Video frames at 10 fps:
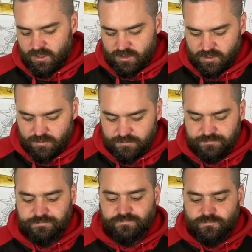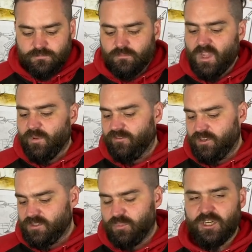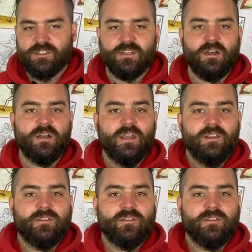So my first impressions are